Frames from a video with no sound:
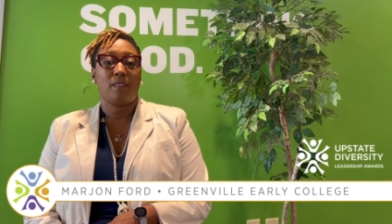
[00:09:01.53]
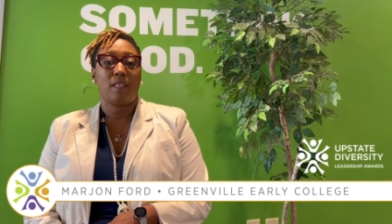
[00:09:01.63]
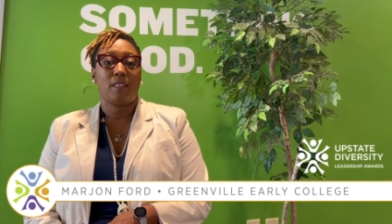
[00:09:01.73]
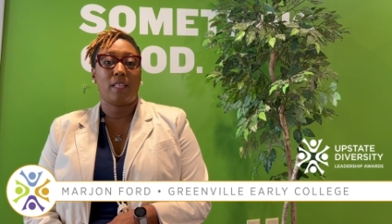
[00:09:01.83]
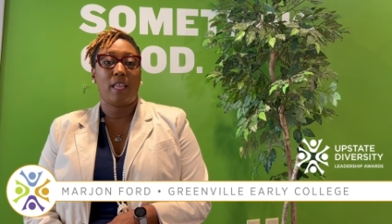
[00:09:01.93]

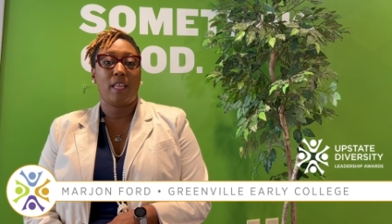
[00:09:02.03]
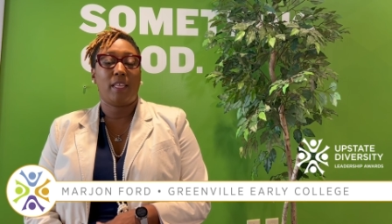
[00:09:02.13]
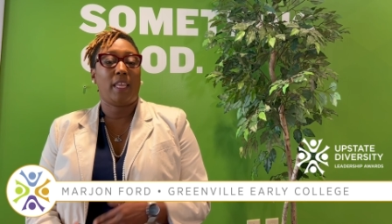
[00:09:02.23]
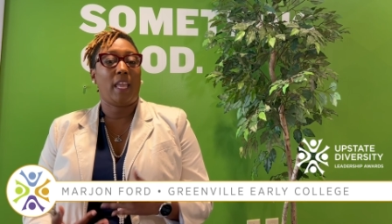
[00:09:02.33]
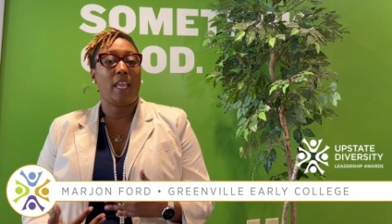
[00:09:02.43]
that they
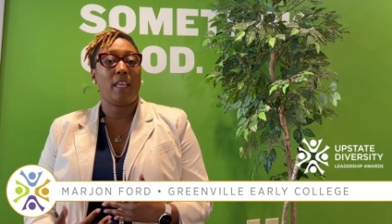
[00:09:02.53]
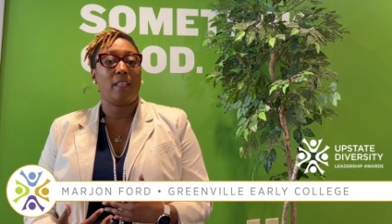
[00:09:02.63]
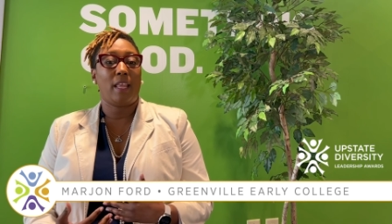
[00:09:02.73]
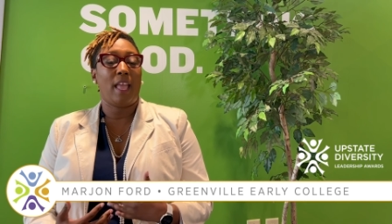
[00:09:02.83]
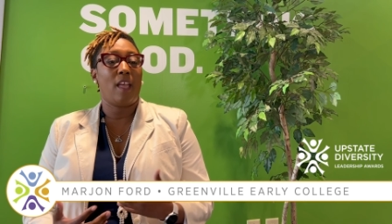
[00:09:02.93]

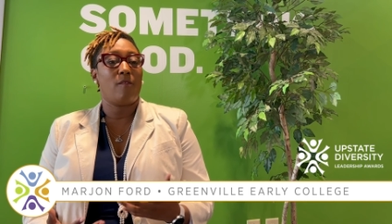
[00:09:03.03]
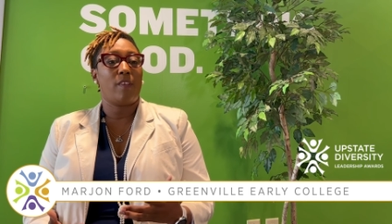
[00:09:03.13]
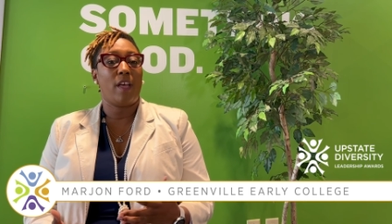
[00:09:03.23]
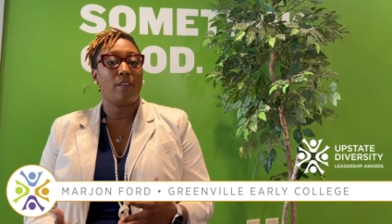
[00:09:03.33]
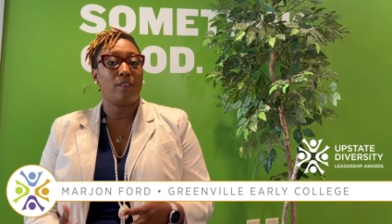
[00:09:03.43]
can add
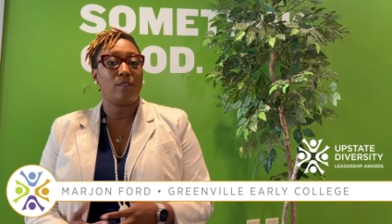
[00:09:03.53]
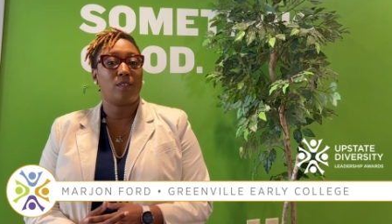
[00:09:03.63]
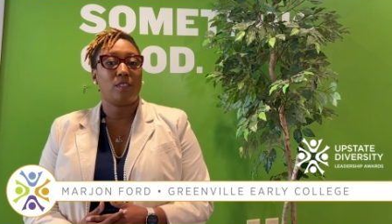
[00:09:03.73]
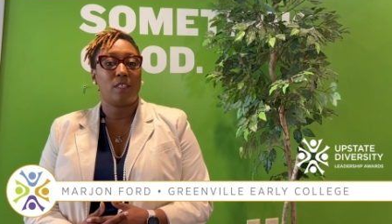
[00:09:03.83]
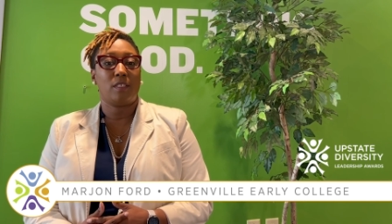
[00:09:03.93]
value
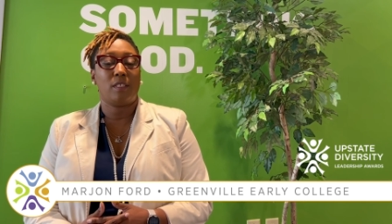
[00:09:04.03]
to